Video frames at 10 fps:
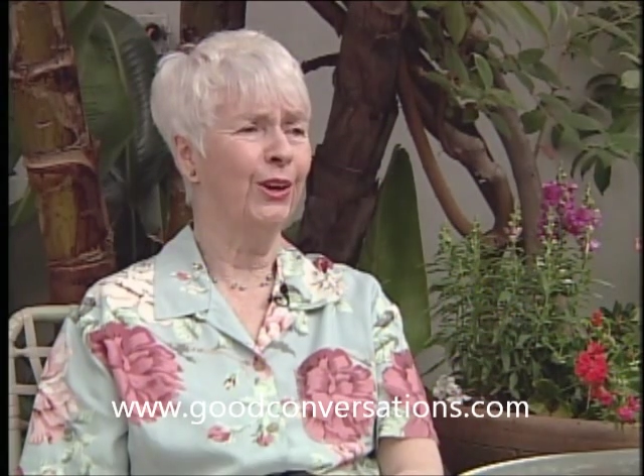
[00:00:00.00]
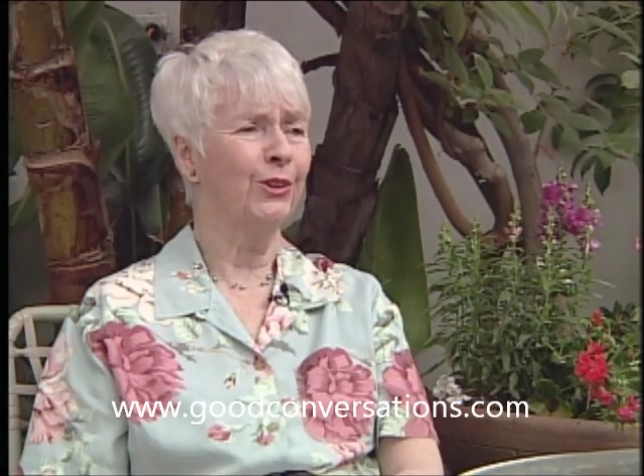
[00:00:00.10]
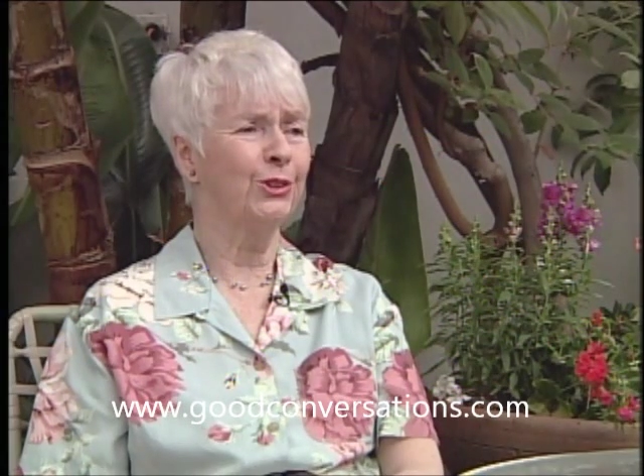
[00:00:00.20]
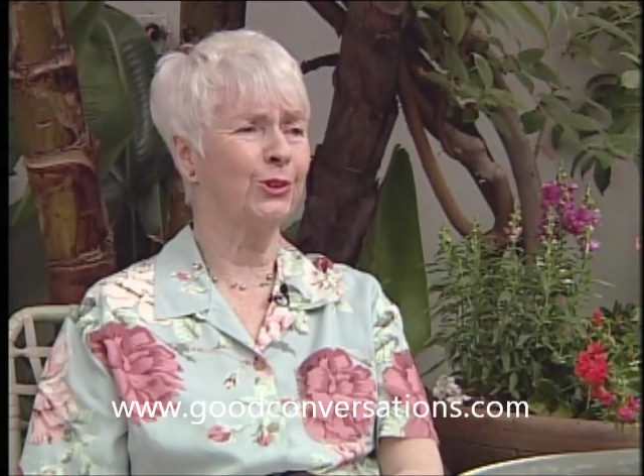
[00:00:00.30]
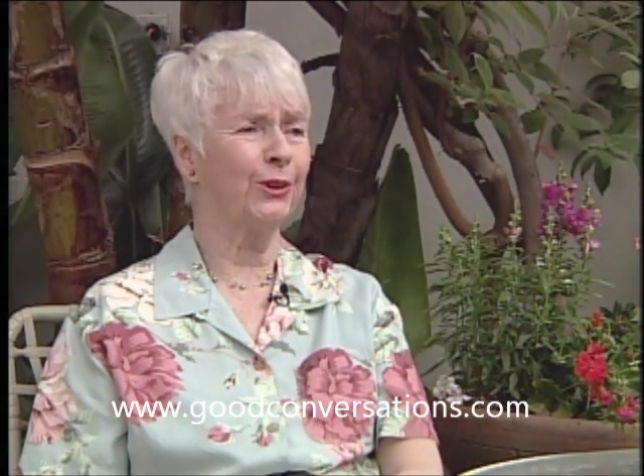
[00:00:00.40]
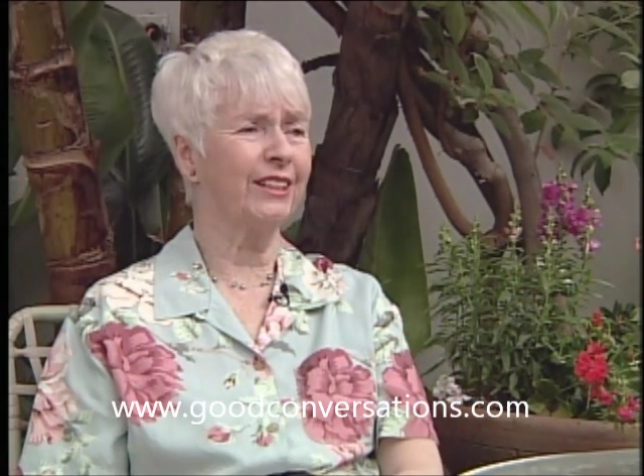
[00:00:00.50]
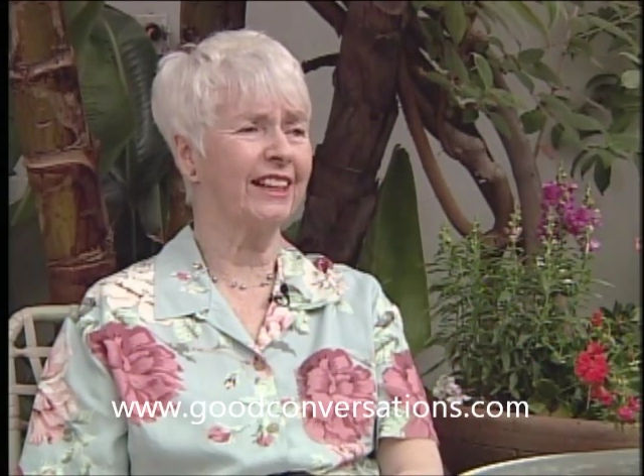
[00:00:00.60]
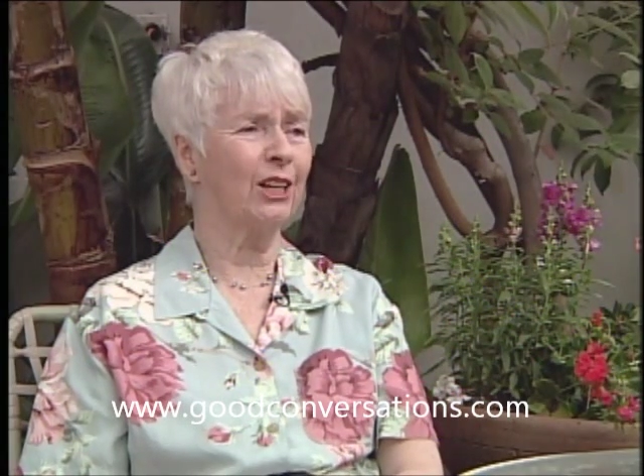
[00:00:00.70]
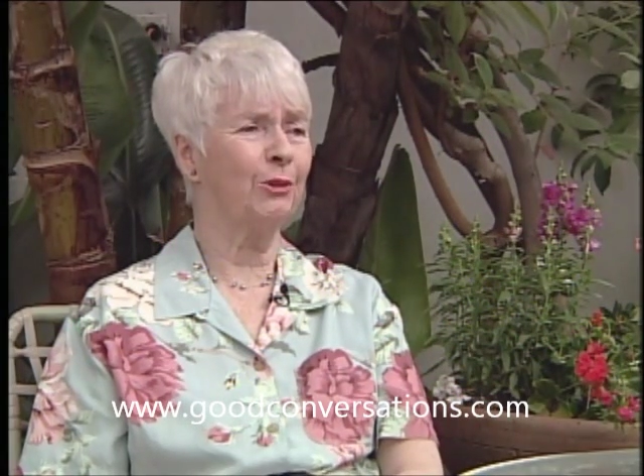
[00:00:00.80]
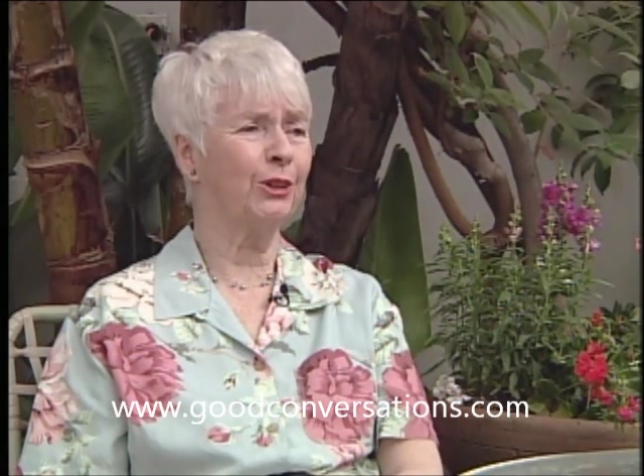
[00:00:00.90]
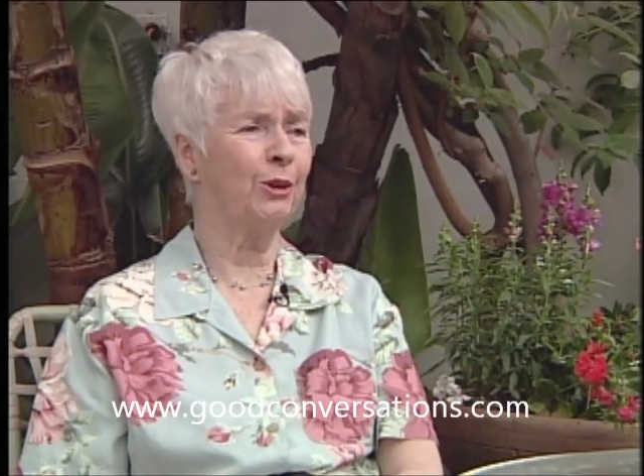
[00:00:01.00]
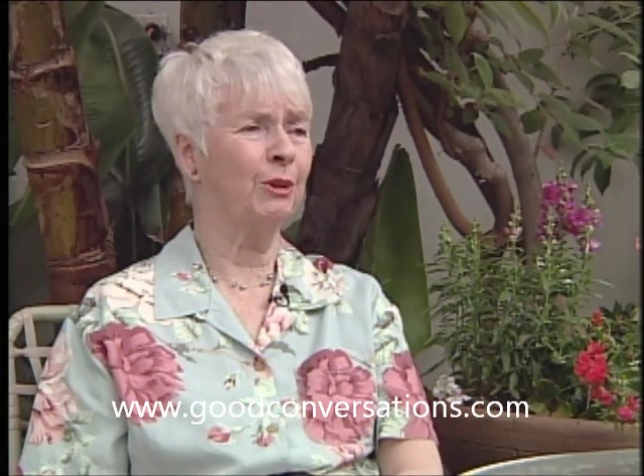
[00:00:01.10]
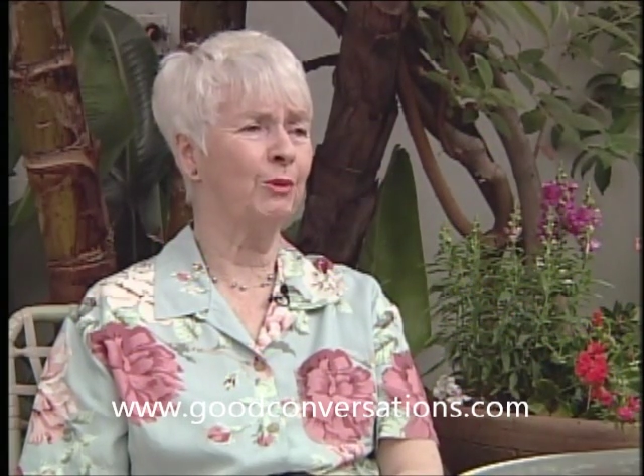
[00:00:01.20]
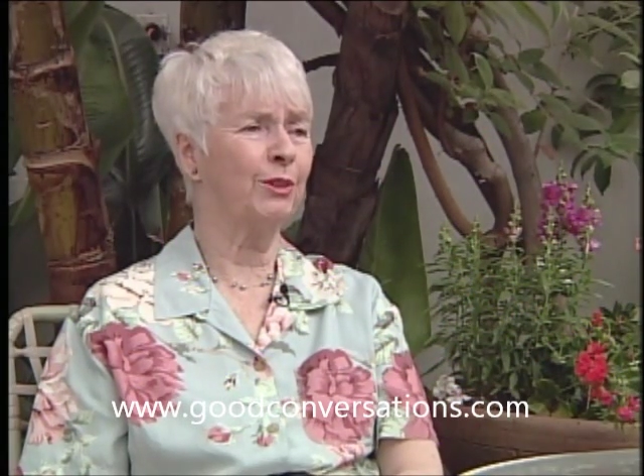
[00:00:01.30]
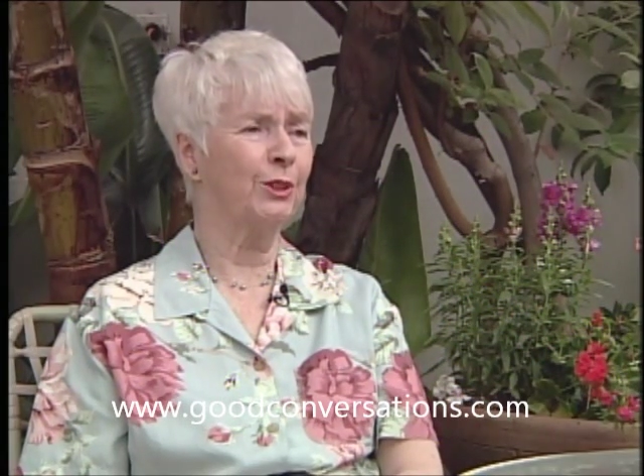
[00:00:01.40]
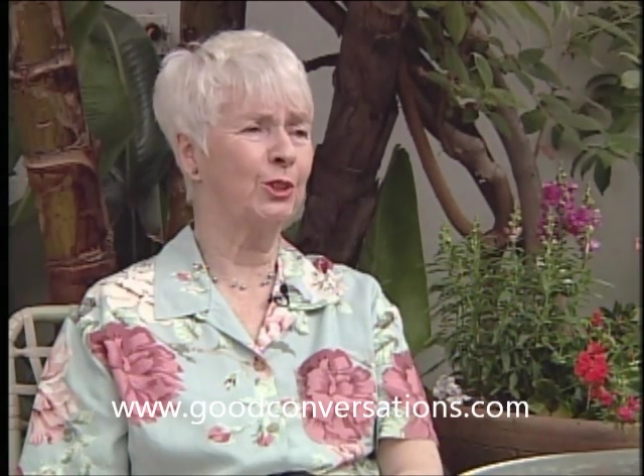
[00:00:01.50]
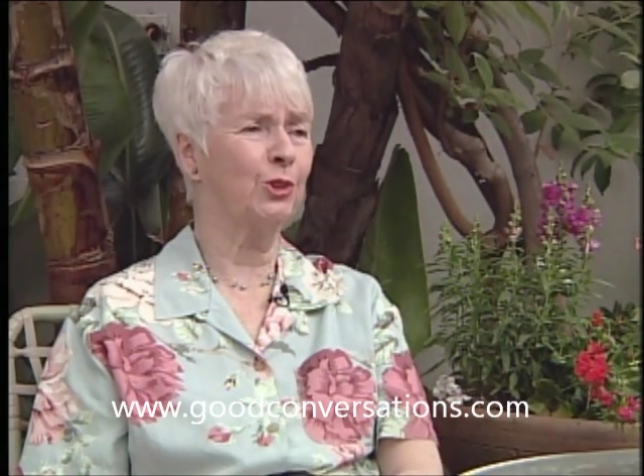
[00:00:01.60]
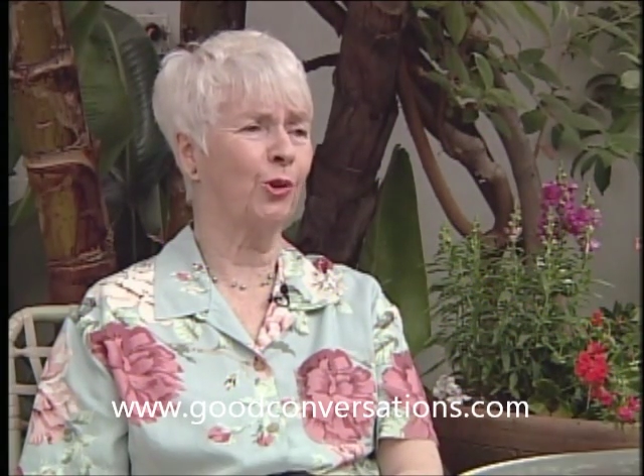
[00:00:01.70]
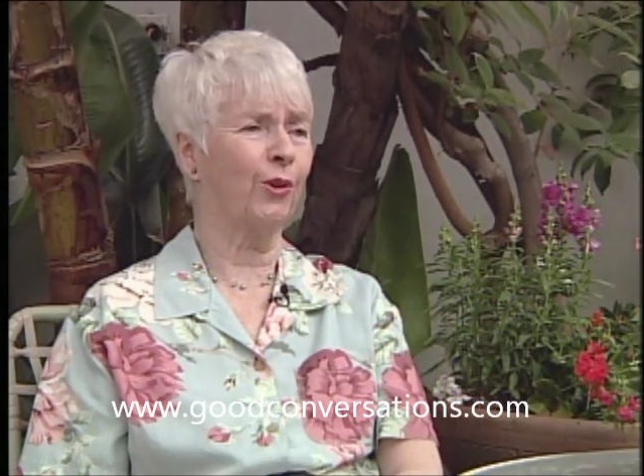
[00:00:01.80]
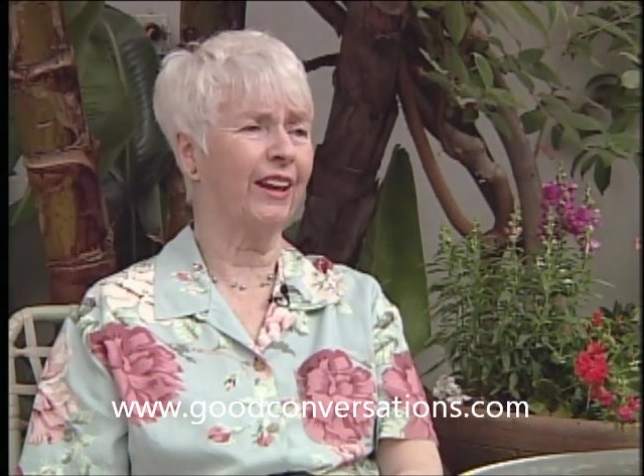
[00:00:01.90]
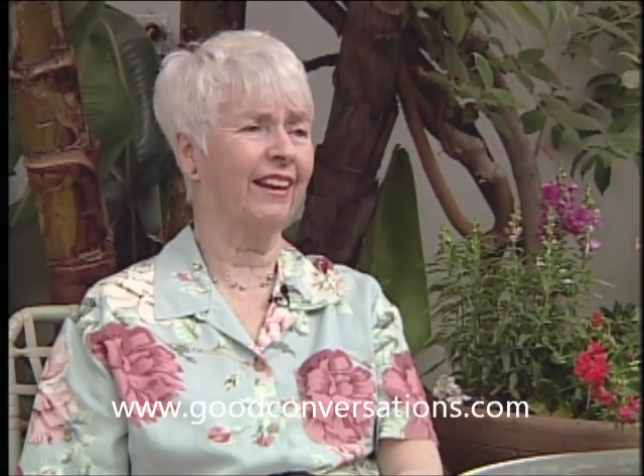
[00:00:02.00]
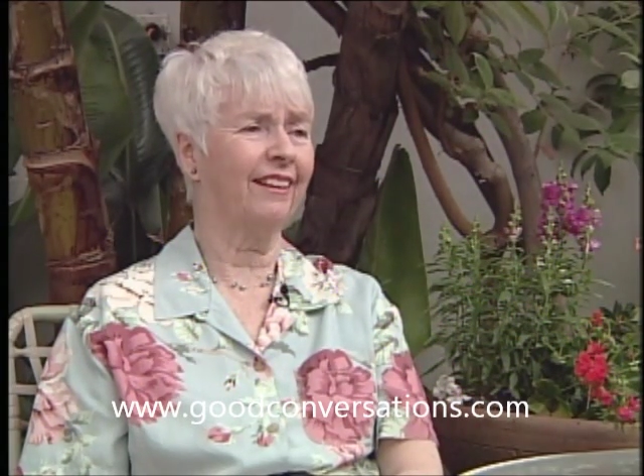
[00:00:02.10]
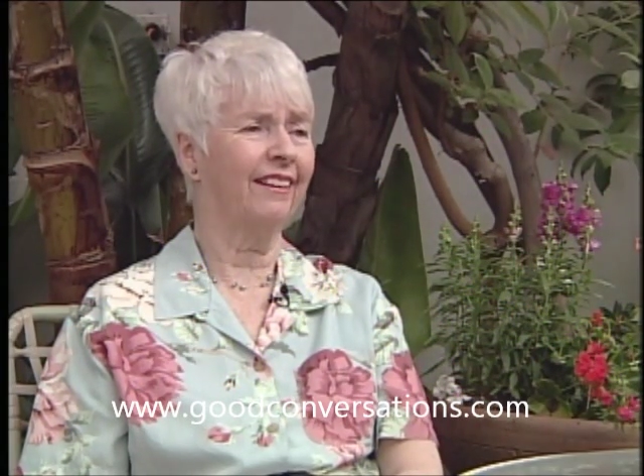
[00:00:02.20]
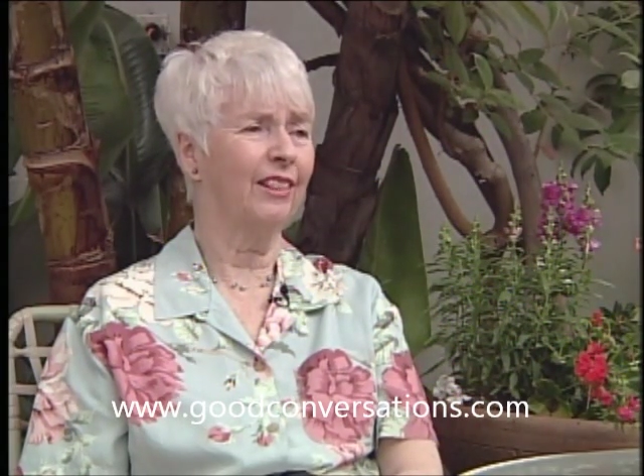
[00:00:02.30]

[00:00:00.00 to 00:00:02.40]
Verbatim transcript: the storyteller would come in with his story and